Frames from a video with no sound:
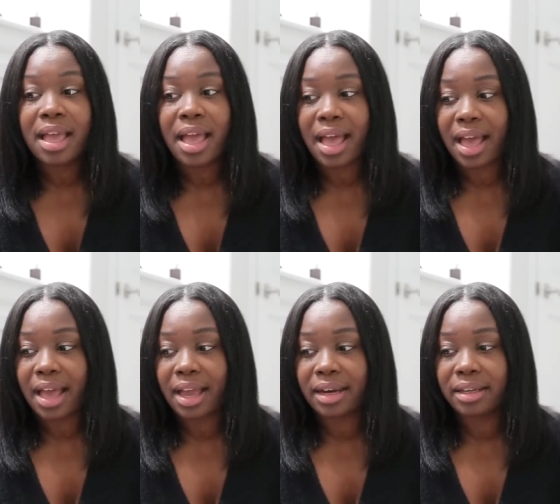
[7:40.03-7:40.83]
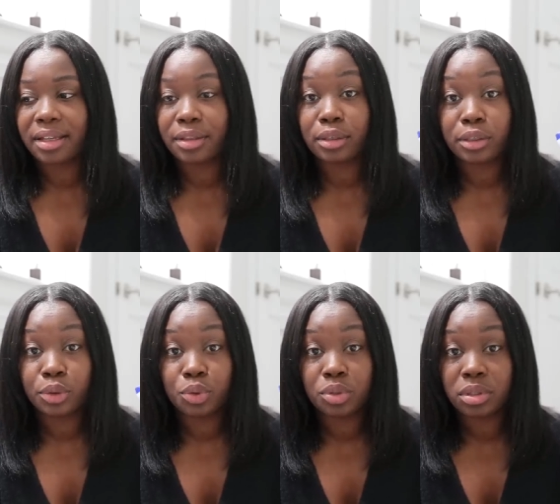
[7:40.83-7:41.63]
had the
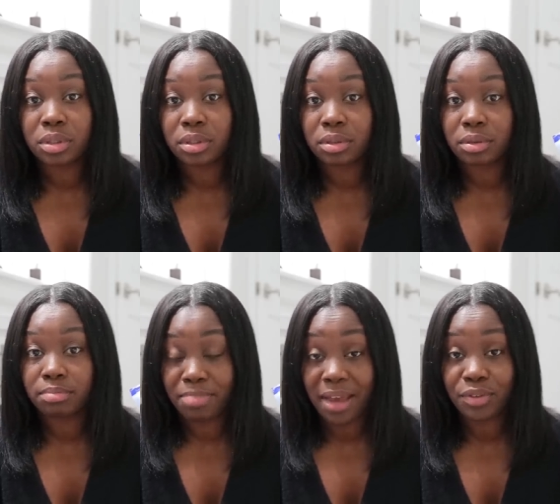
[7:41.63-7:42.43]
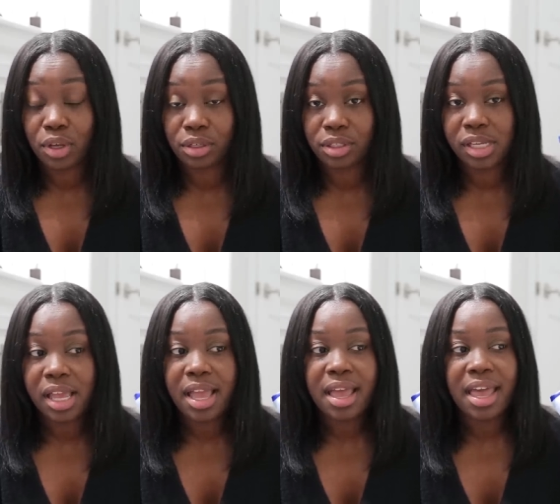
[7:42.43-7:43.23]
loose bath salts.
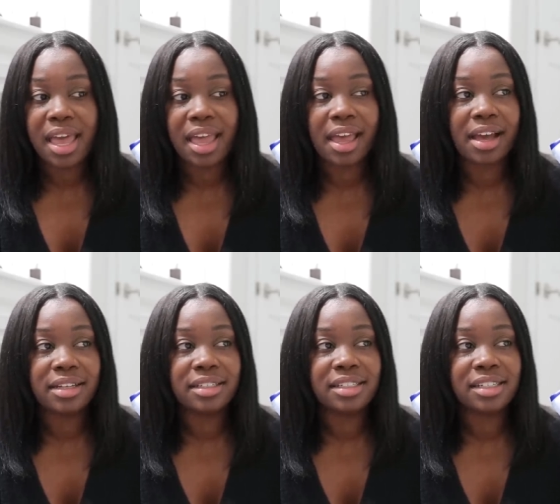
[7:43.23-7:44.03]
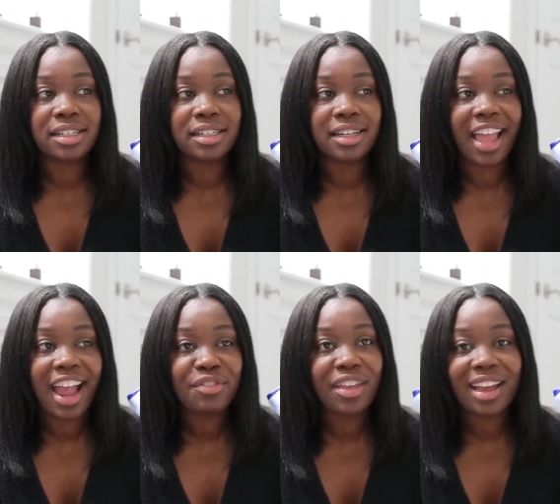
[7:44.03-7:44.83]
And
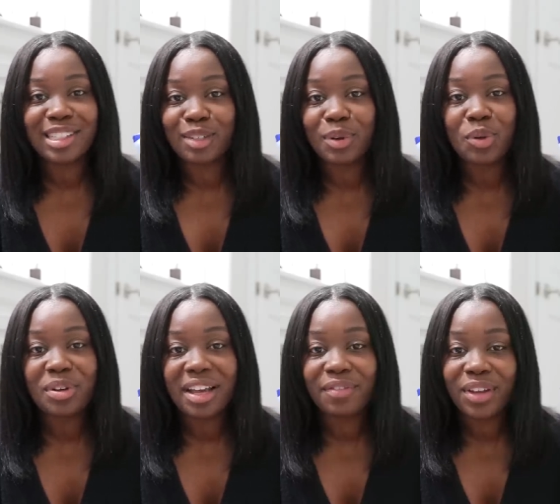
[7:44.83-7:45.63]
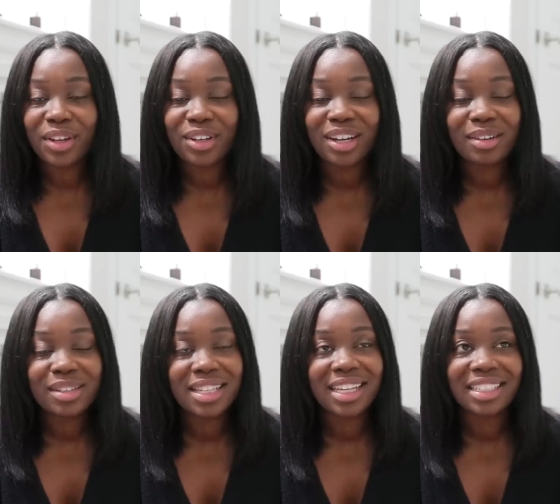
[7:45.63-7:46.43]
after I got done recording that video, I
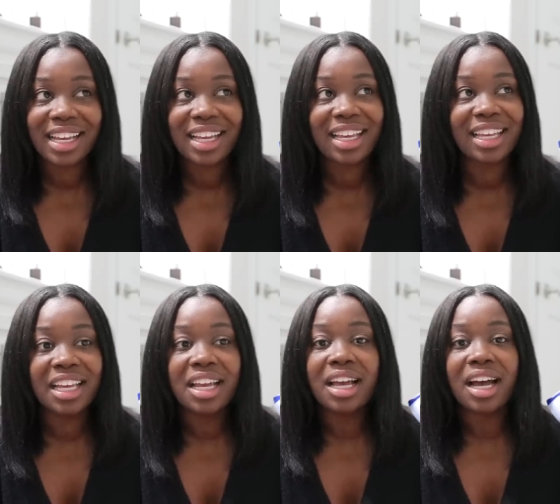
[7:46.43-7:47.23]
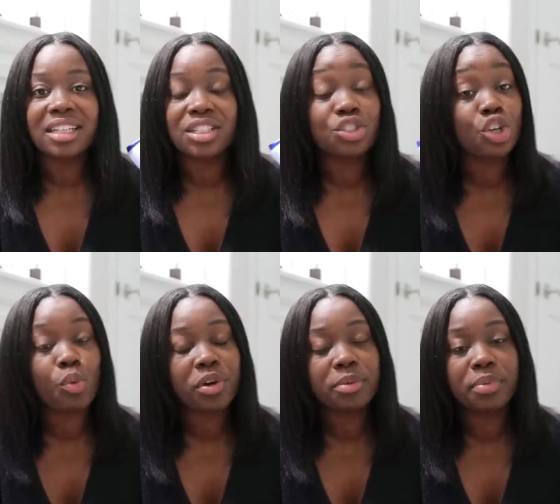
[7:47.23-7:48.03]
was like, dang, I just
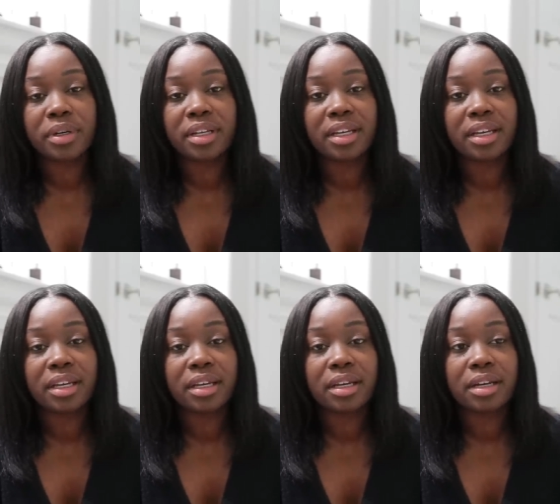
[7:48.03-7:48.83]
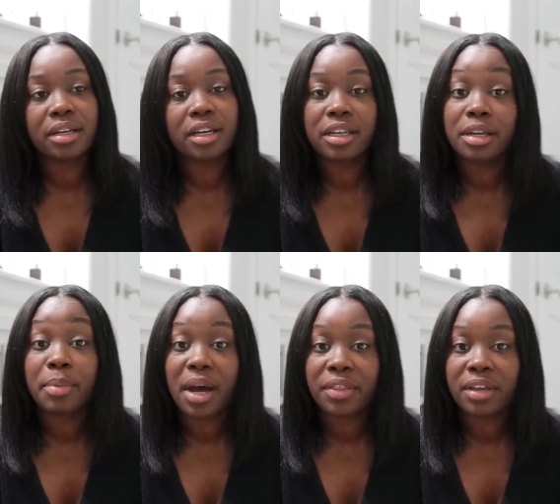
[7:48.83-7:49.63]
don't want to put it in an
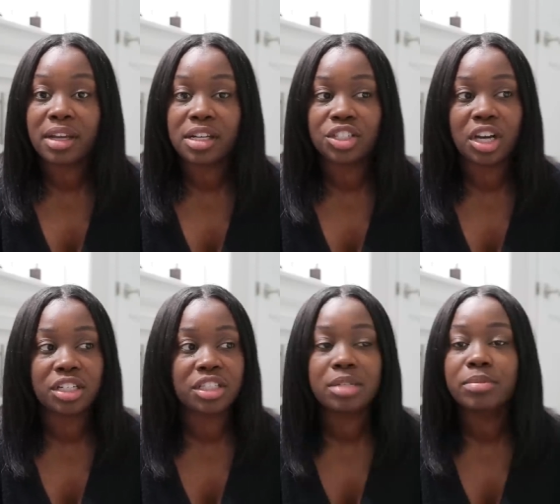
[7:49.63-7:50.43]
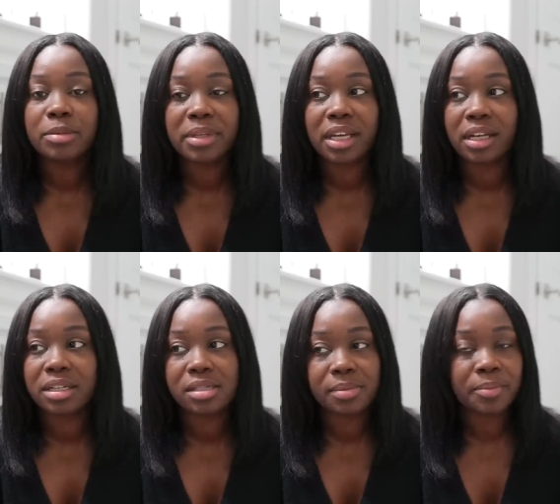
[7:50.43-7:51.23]
apothecary jar simply
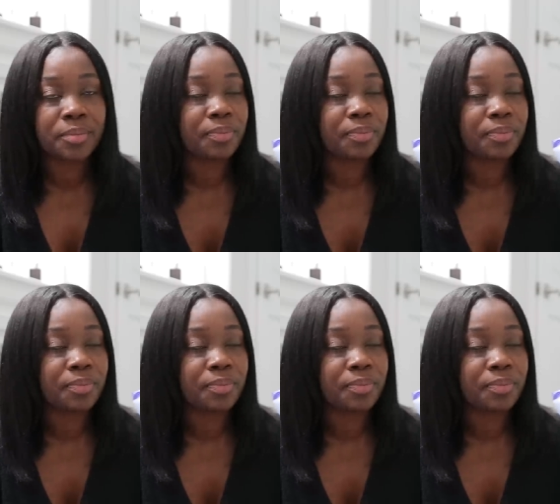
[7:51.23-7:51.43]
because